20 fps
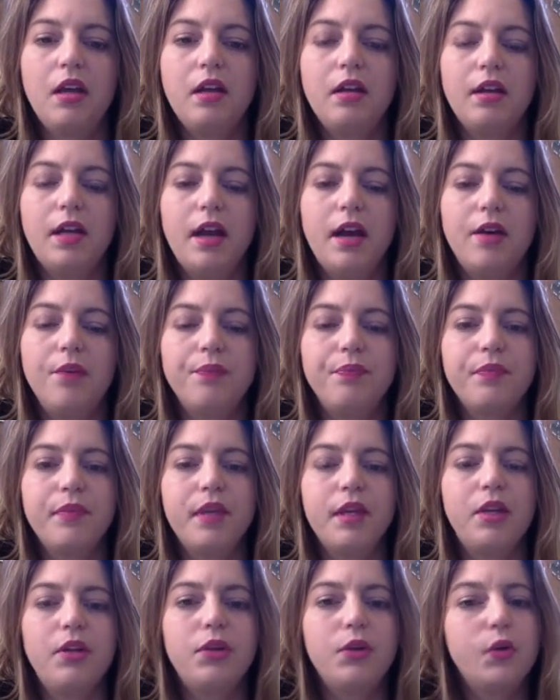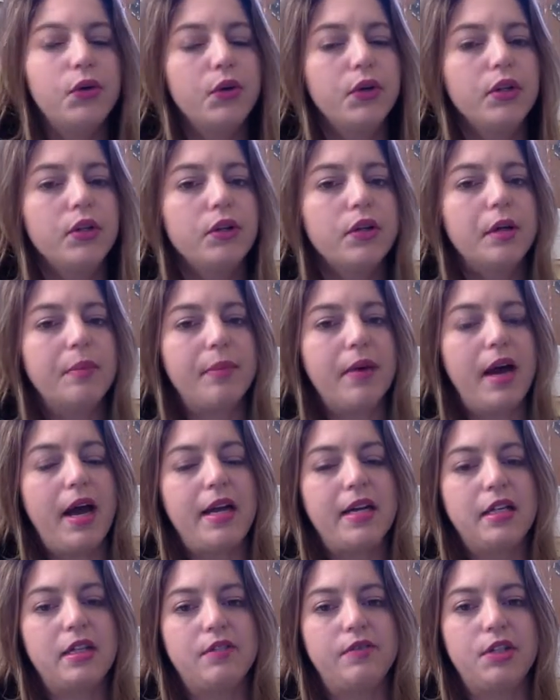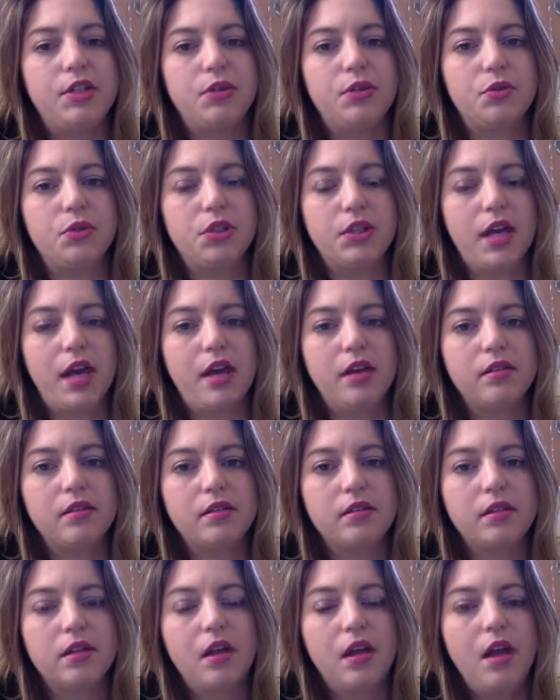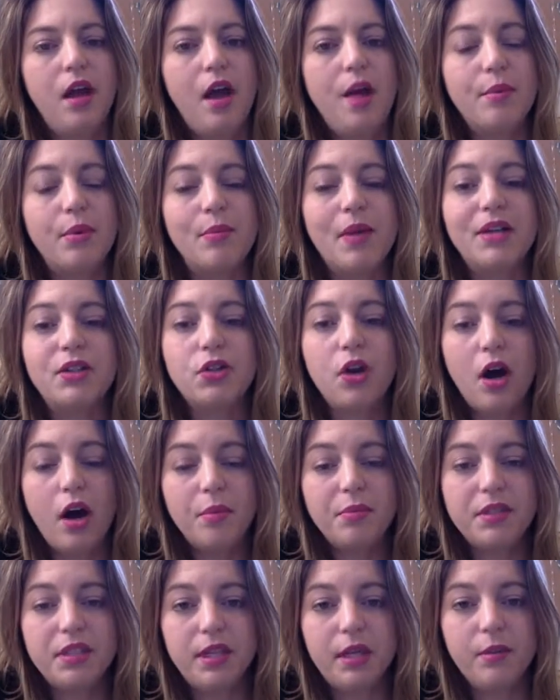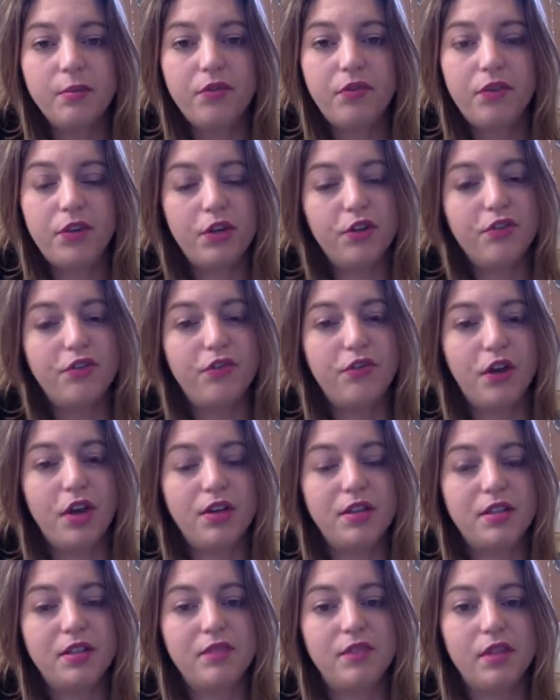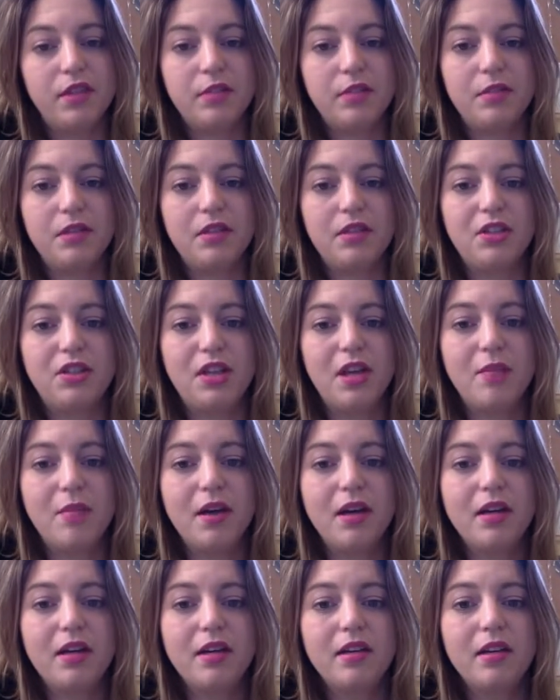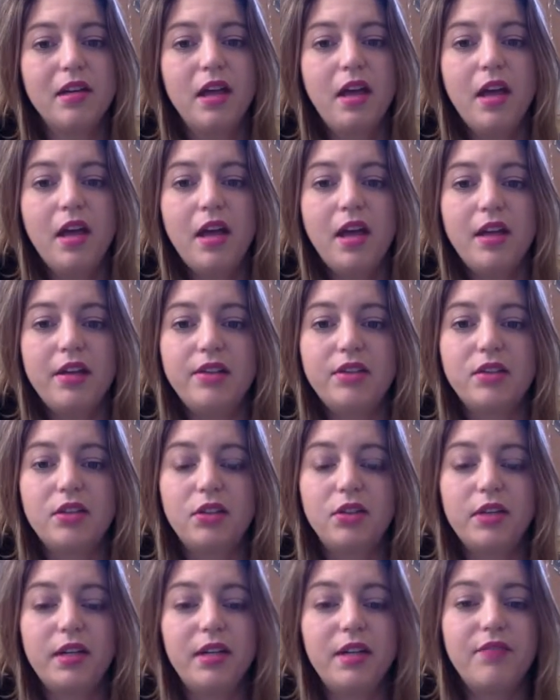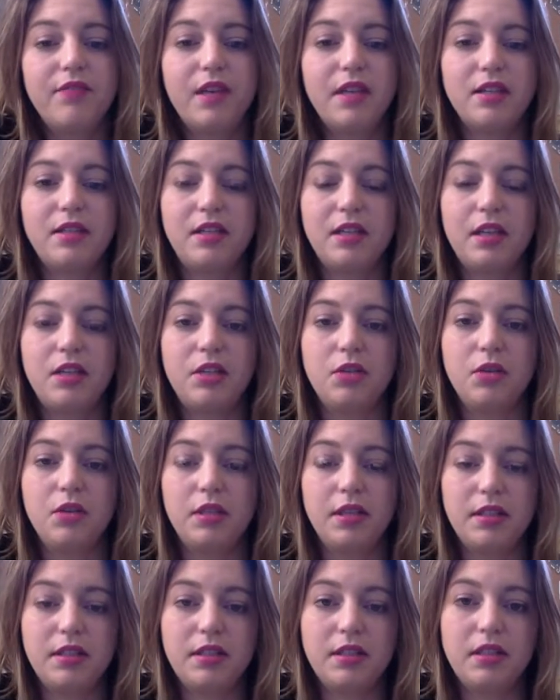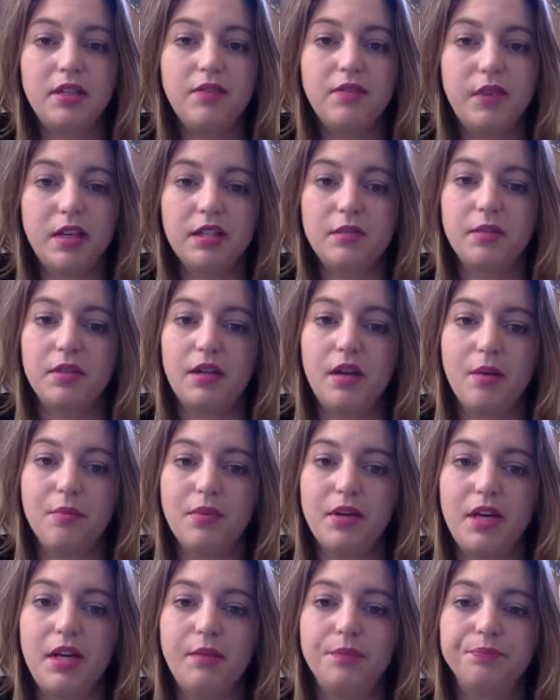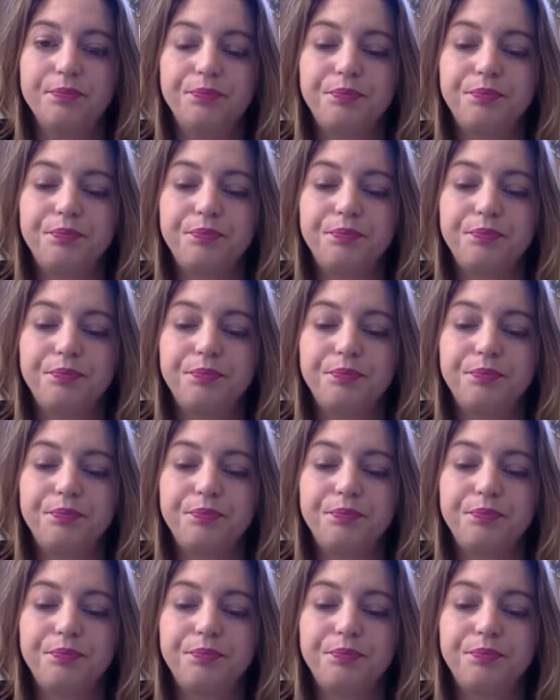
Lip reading: Now, you could look at buying individual shares, but my top tip for your first investment in the share market is to look at investing into a listed investment company.